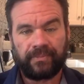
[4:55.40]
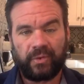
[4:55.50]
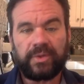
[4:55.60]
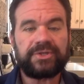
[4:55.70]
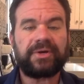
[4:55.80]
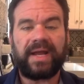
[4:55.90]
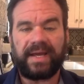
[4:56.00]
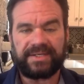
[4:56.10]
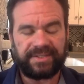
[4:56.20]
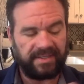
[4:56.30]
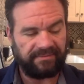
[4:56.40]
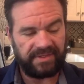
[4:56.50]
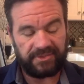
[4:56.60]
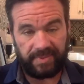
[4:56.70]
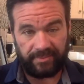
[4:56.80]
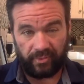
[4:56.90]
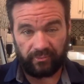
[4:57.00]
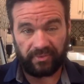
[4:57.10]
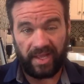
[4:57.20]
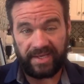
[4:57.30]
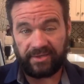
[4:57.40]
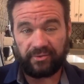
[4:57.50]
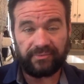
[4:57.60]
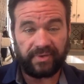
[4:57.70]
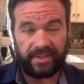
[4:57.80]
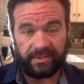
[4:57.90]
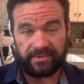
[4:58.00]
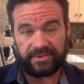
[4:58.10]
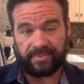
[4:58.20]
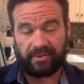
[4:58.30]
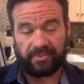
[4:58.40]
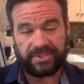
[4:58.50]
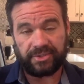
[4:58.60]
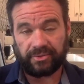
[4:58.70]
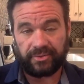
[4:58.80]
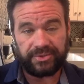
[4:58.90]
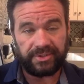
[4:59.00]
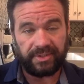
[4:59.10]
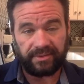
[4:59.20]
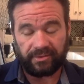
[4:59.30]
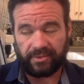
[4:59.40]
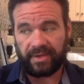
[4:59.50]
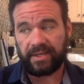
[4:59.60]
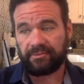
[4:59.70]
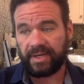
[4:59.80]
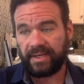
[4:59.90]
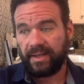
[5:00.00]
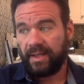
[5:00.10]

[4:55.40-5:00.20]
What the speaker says: What is your hedge that if these people who've lied to you for years about Russia collusion and Ukraine great